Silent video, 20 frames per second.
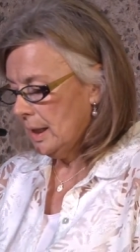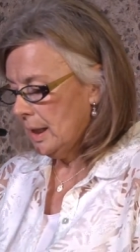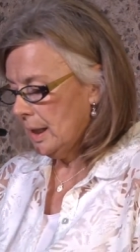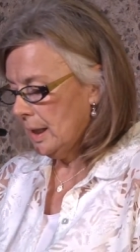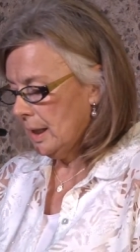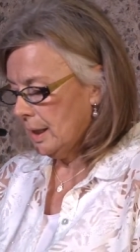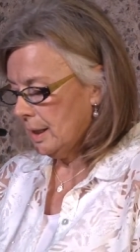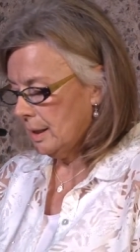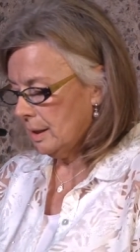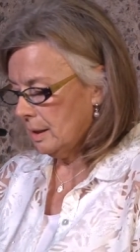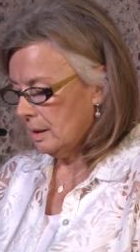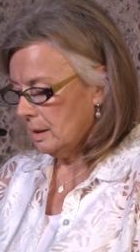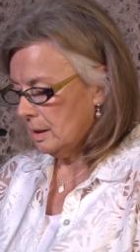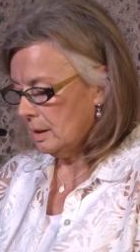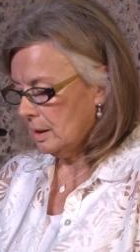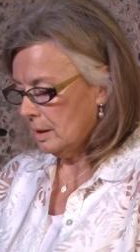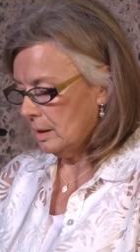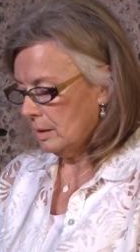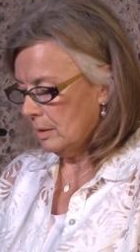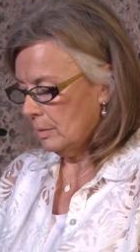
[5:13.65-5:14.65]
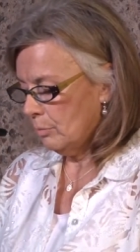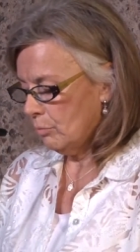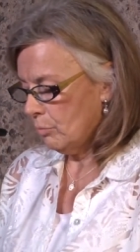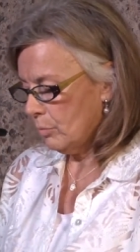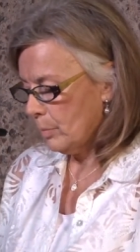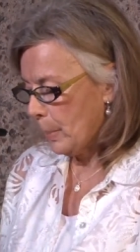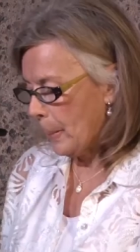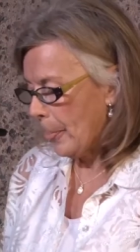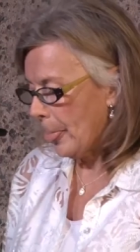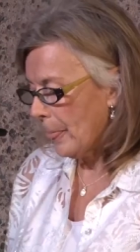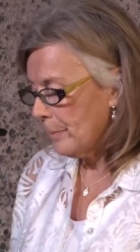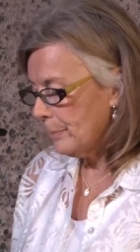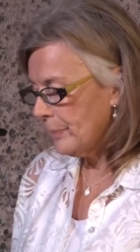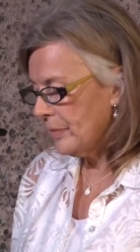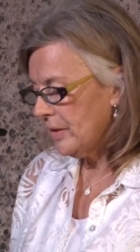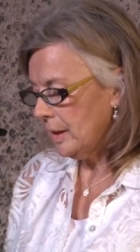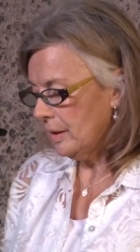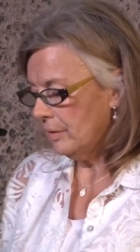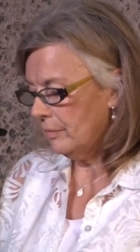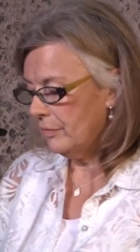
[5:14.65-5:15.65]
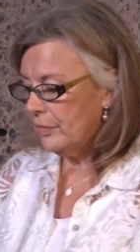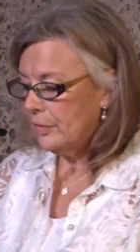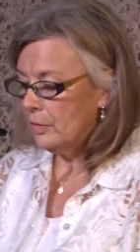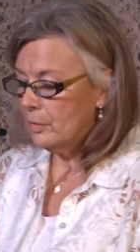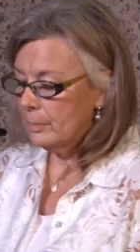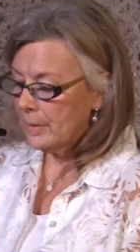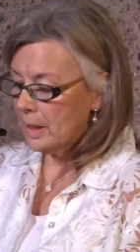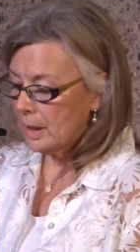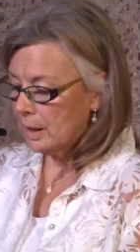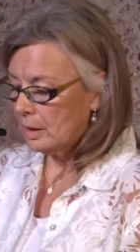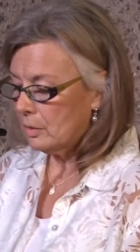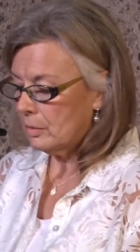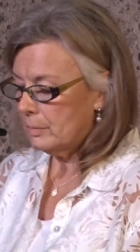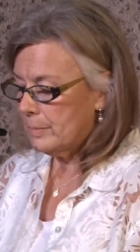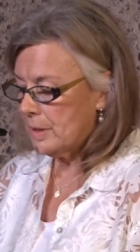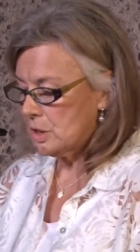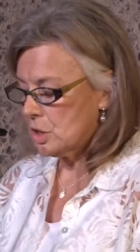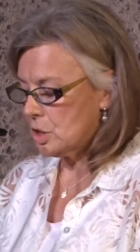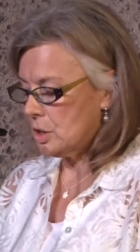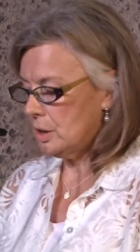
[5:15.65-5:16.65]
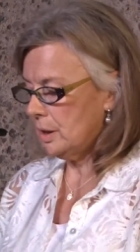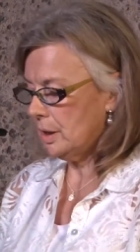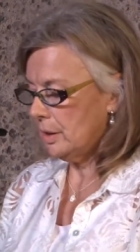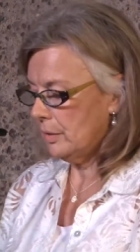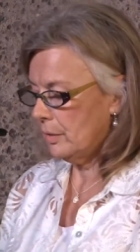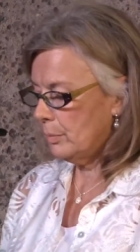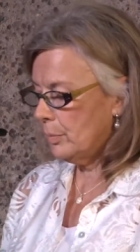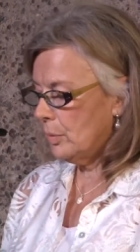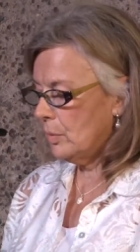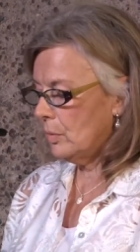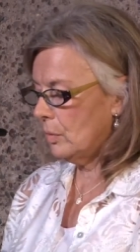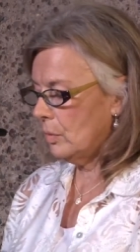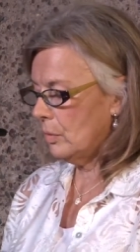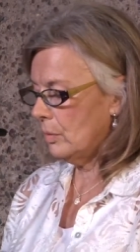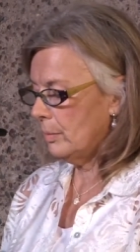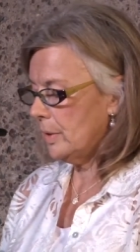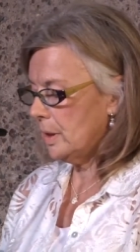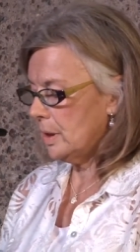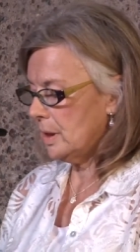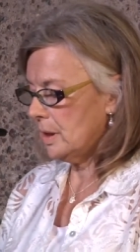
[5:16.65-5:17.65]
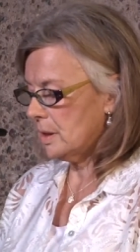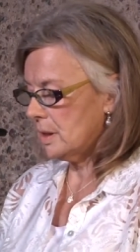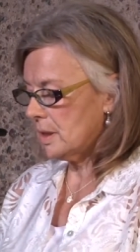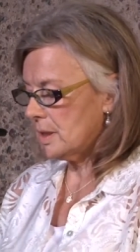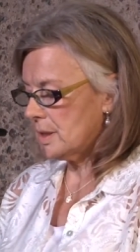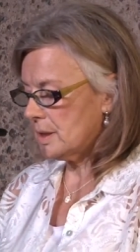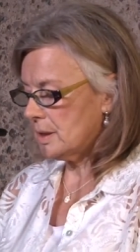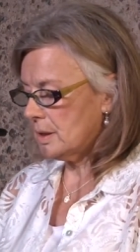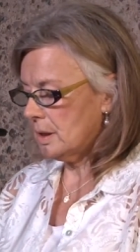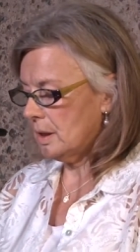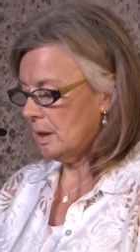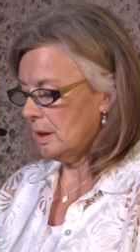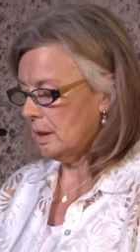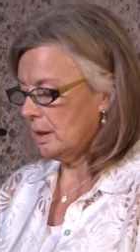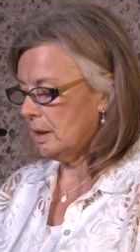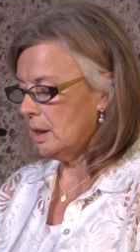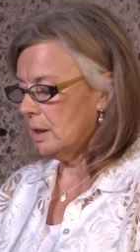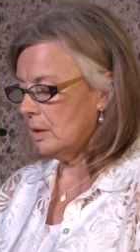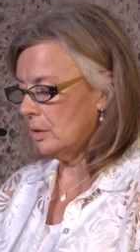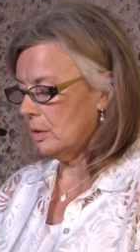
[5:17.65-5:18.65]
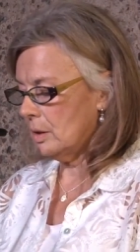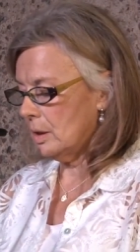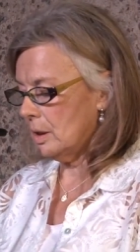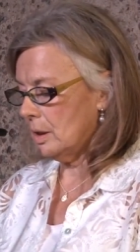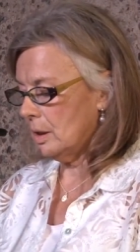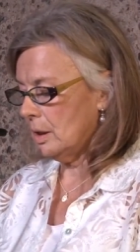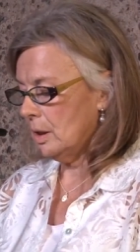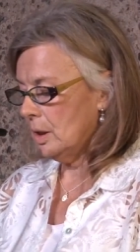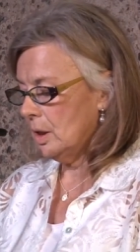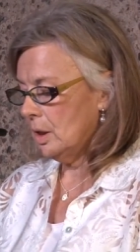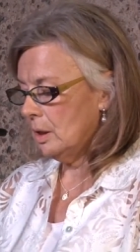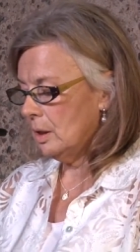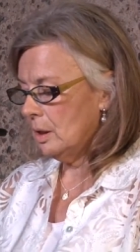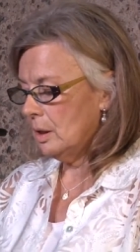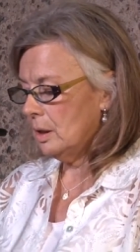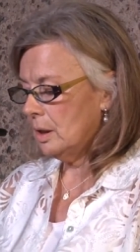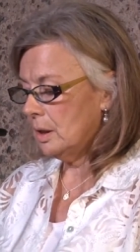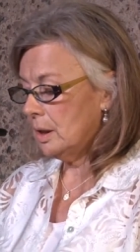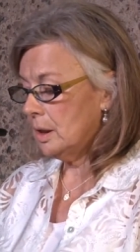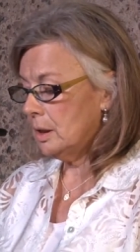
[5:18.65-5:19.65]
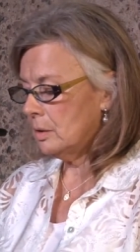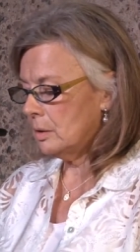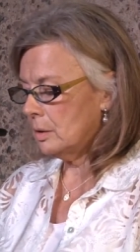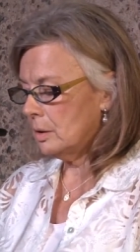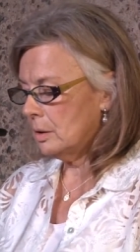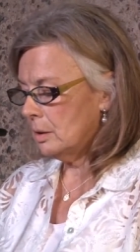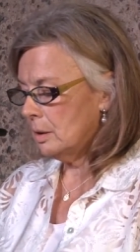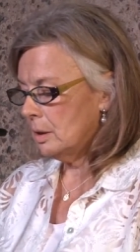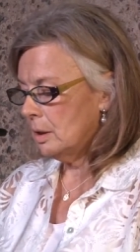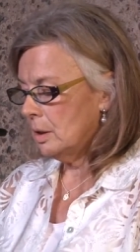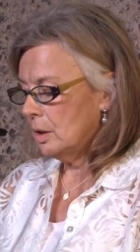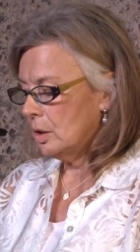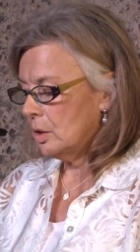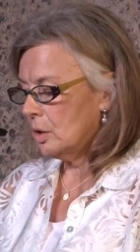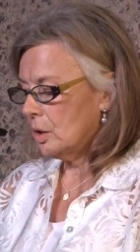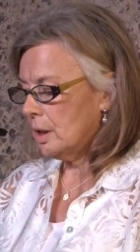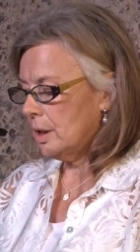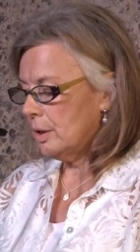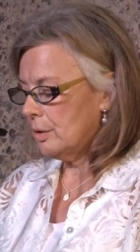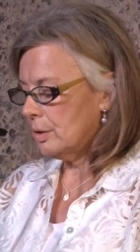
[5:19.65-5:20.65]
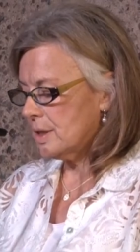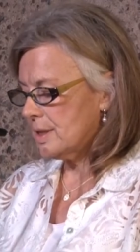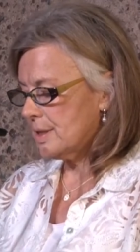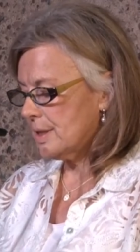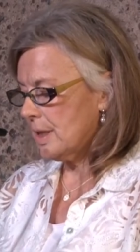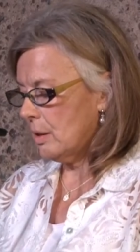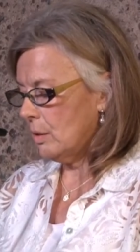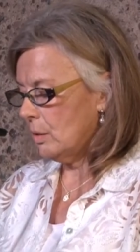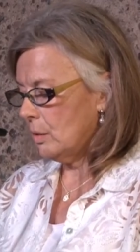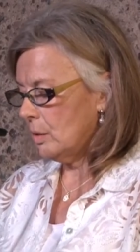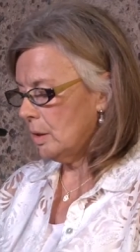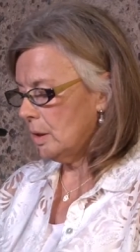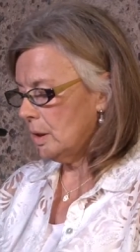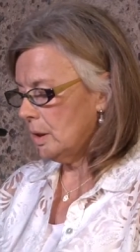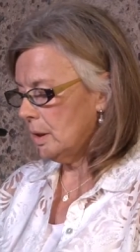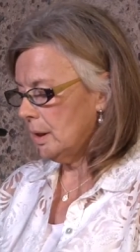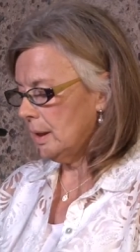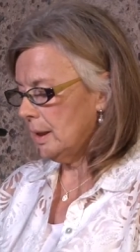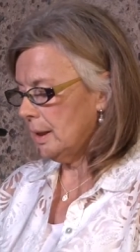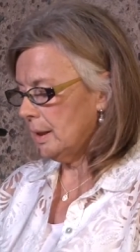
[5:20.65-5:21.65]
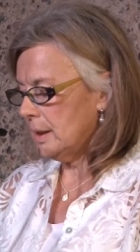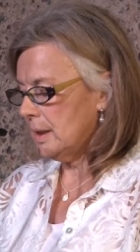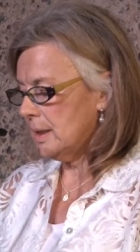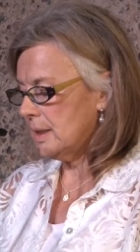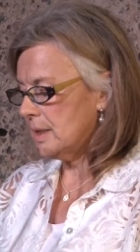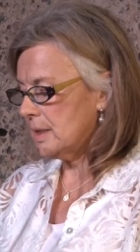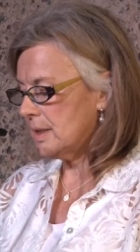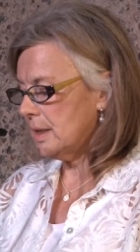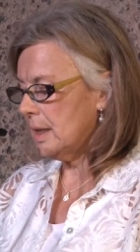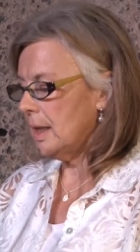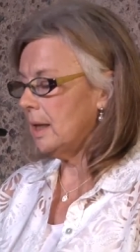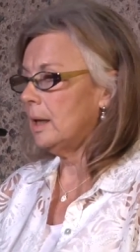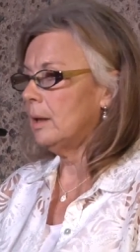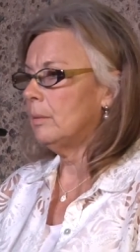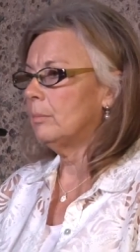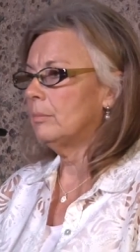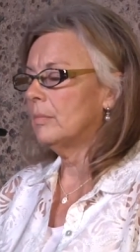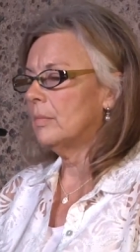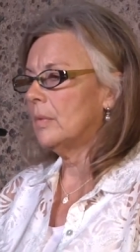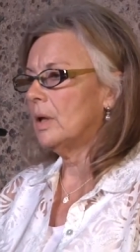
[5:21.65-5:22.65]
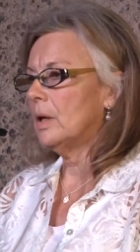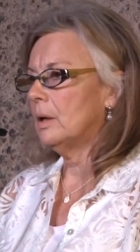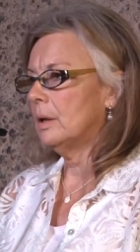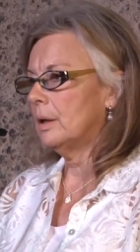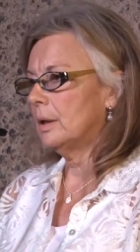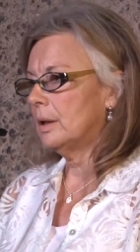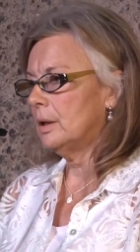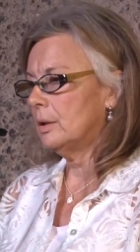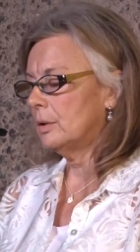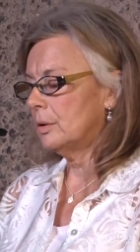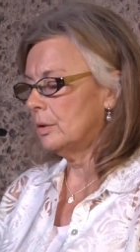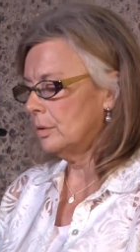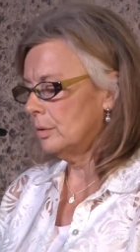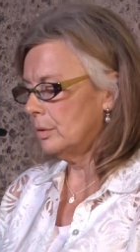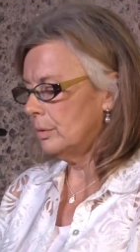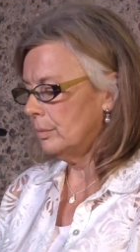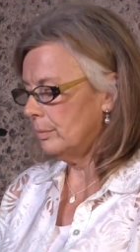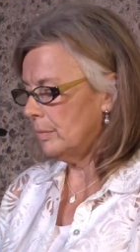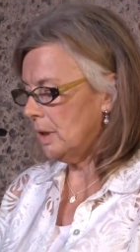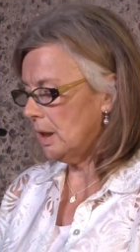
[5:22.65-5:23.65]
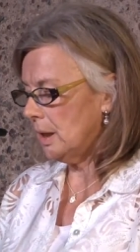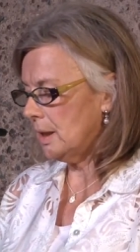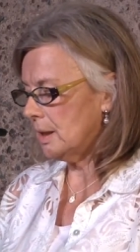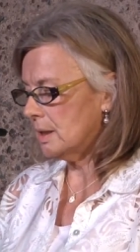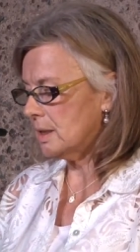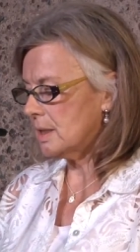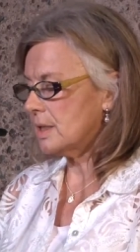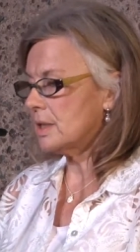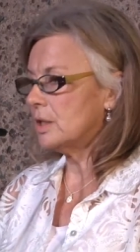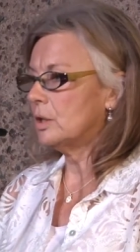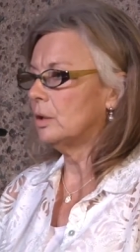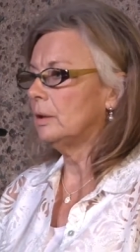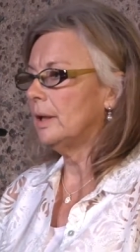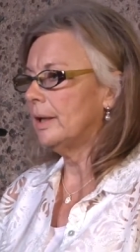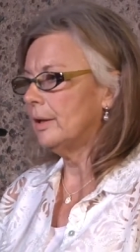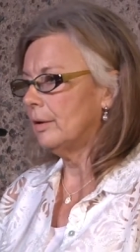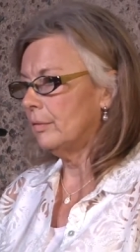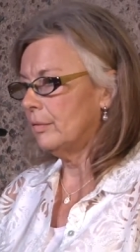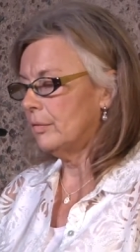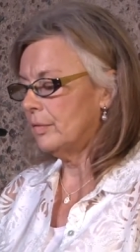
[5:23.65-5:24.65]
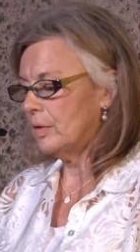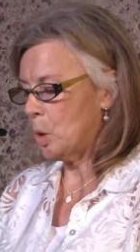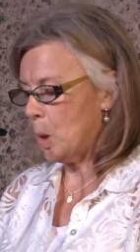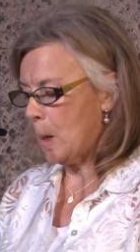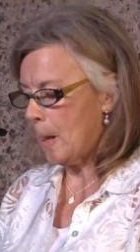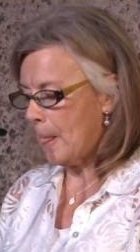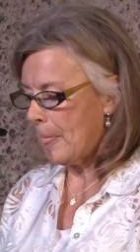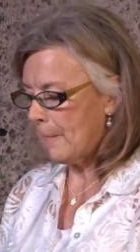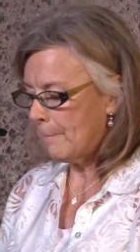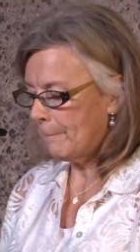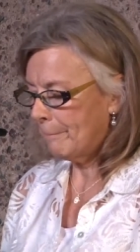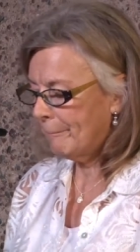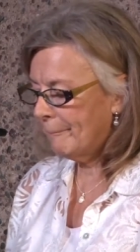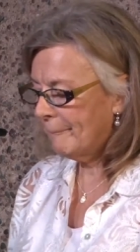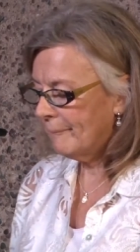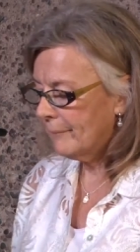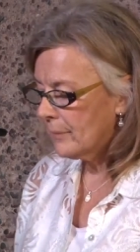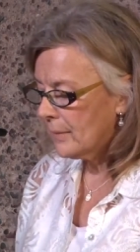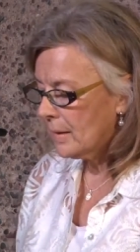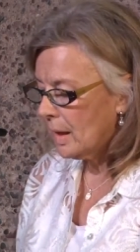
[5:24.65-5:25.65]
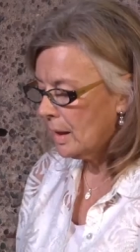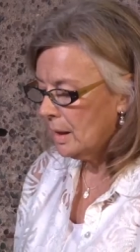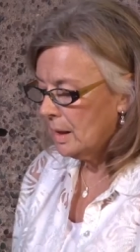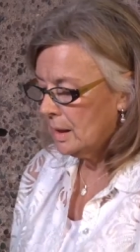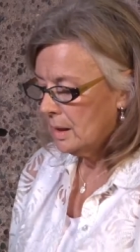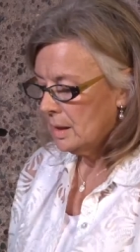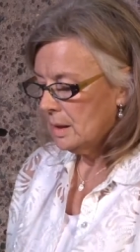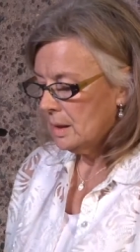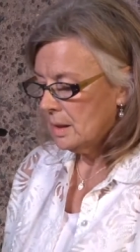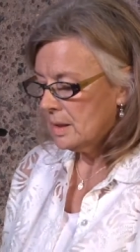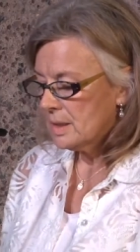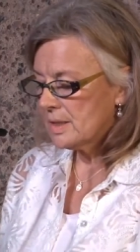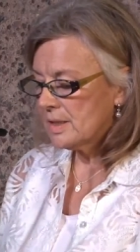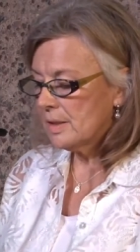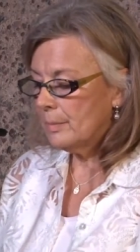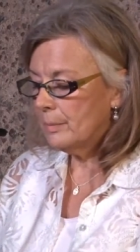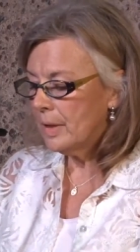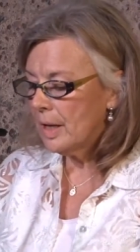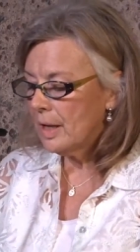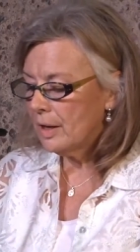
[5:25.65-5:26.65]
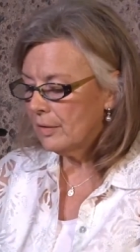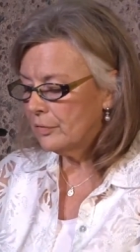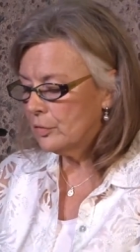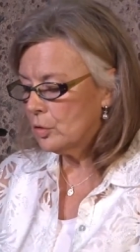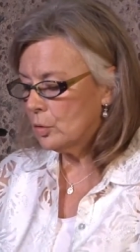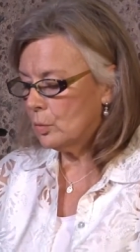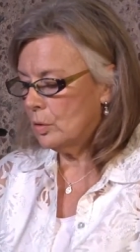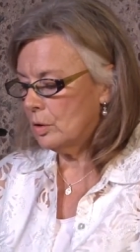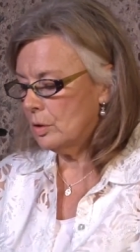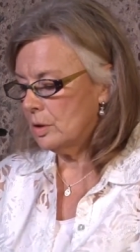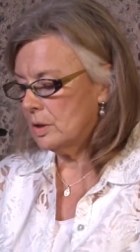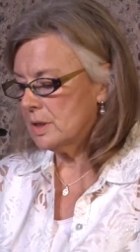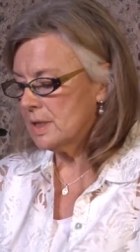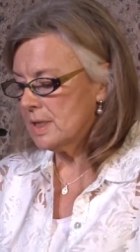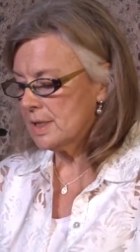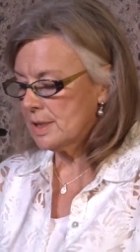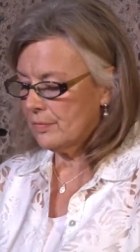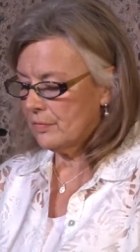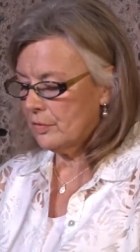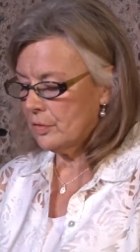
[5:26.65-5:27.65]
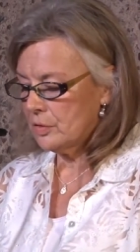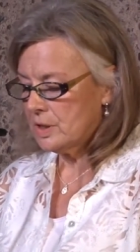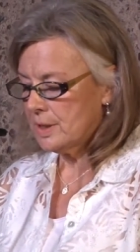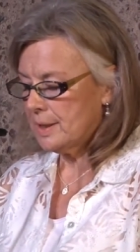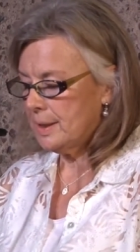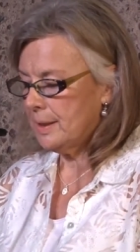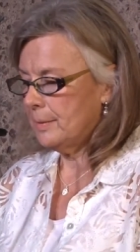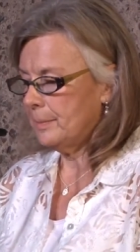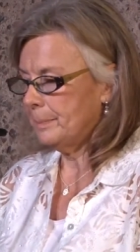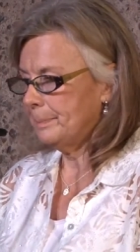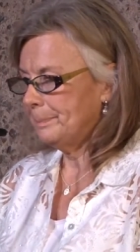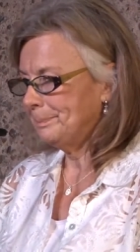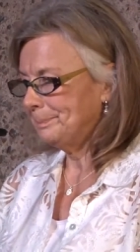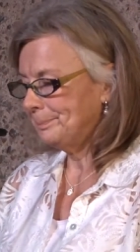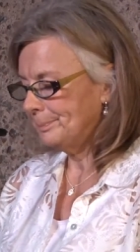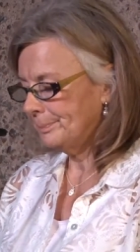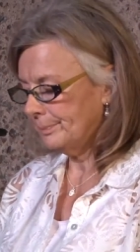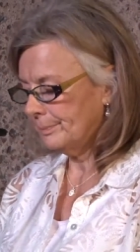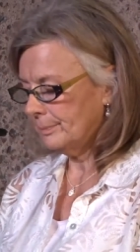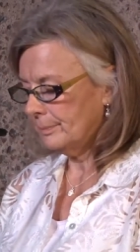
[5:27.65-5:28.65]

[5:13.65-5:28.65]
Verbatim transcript: And um, the filmmaker mentioned in the poem is uh, Akira, Akira Kurosawa, and his name, uh, Ikiru, means to live. Some afterwards for Tim.